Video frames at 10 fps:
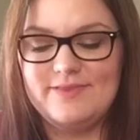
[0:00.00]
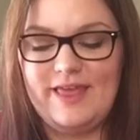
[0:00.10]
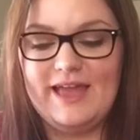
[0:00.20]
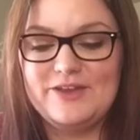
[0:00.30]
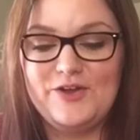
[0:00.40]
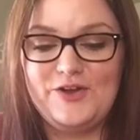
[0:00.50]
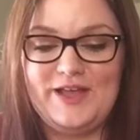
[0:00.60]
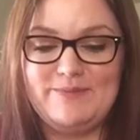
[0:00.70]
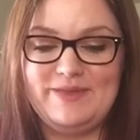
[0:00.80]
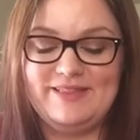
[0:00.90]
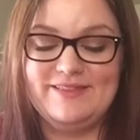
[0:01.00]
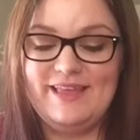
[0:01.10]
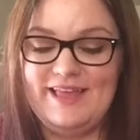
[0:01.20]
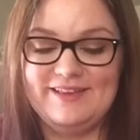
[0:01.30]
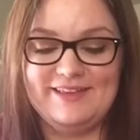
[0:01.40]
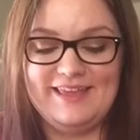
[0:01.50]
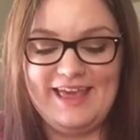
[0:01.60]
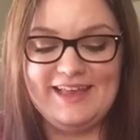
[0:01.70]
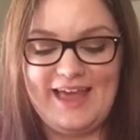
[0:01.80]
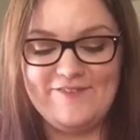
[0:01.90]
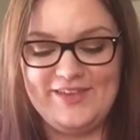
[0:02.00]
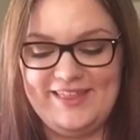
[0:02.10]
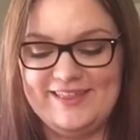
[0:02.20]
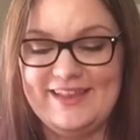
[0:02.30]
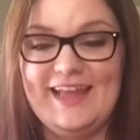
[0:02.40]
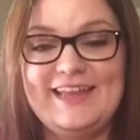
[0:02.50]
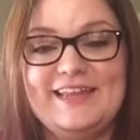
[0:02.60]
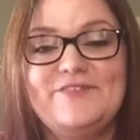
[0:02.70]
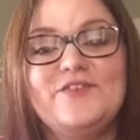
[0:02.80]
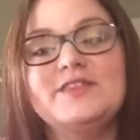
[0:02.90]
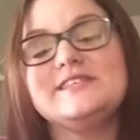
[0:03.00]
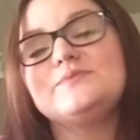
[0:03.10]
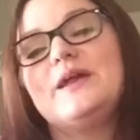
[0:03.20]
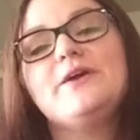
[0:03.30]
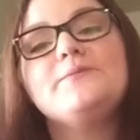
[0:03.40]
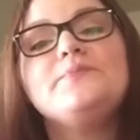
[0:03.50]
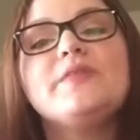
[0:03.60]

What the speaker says: had to hurry up and get everything that I needed for this sweater.